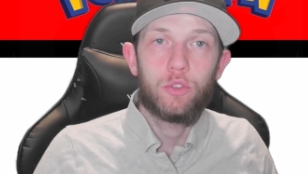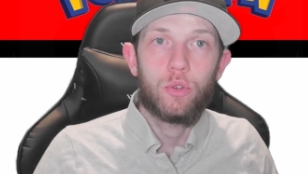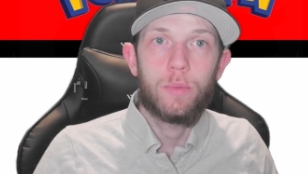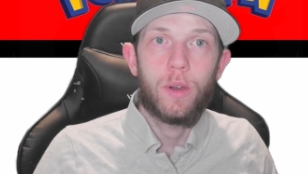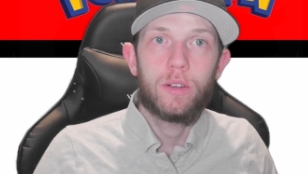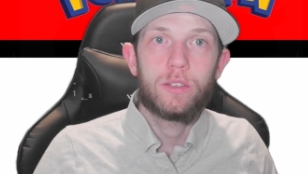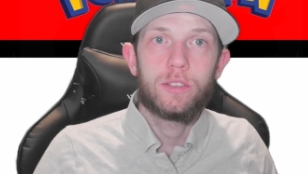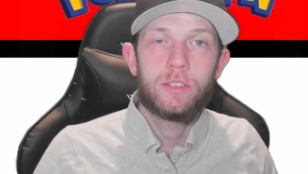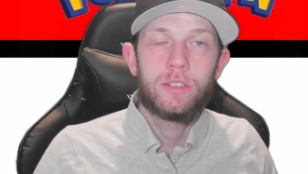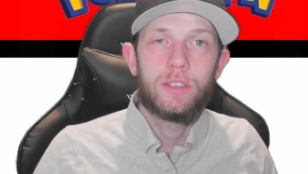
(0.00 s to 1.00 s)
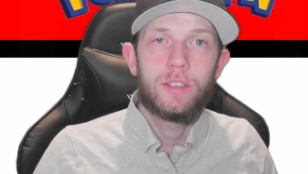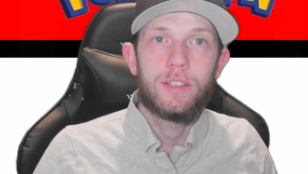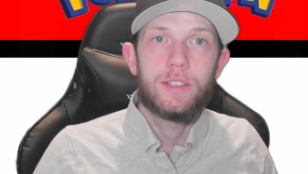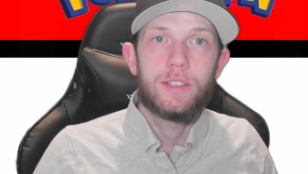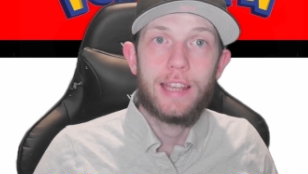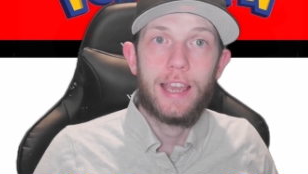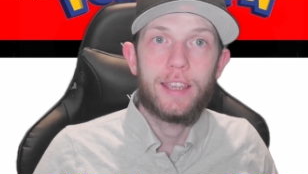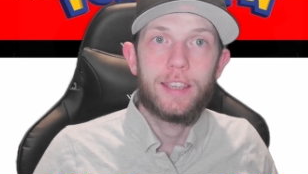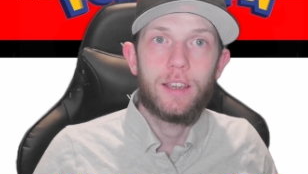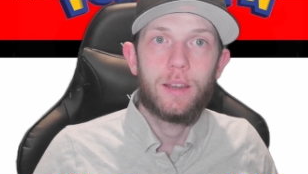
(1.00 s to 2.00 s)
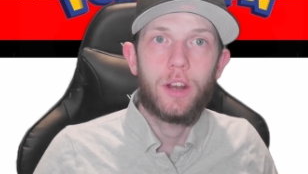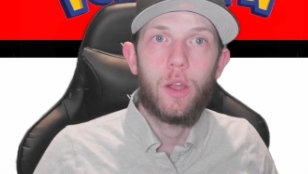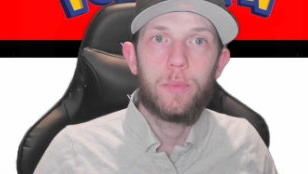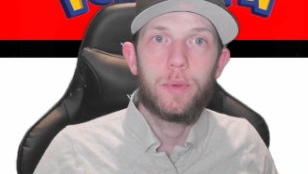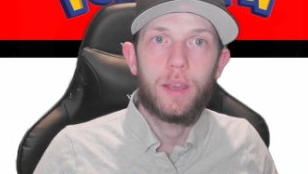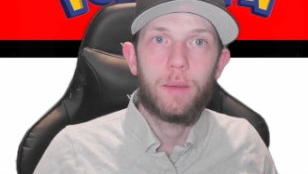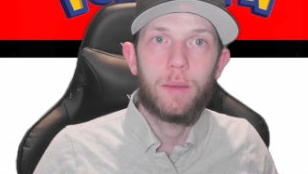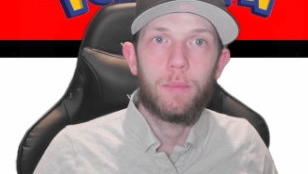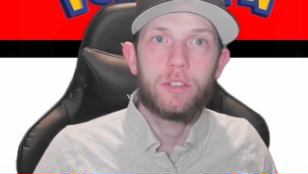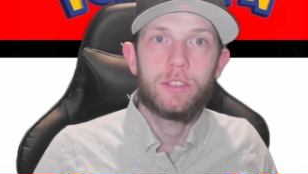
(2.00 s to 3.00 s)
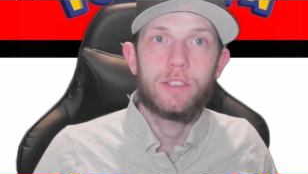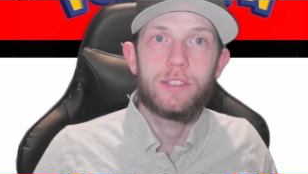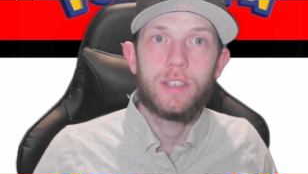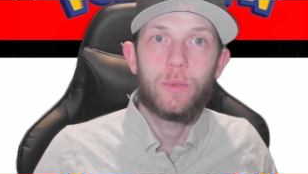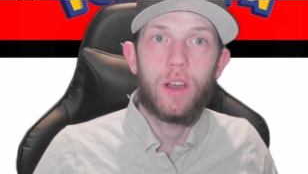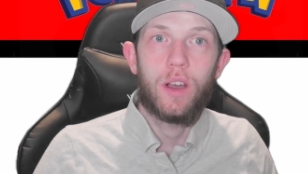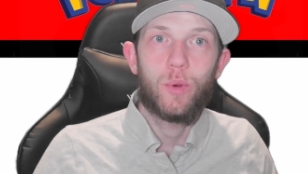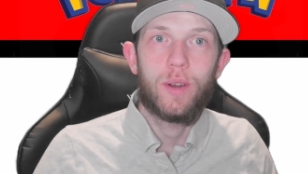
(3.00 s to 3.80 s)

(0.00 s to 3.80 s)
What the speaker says: Box, and today I'm going to open that box and see what I've won.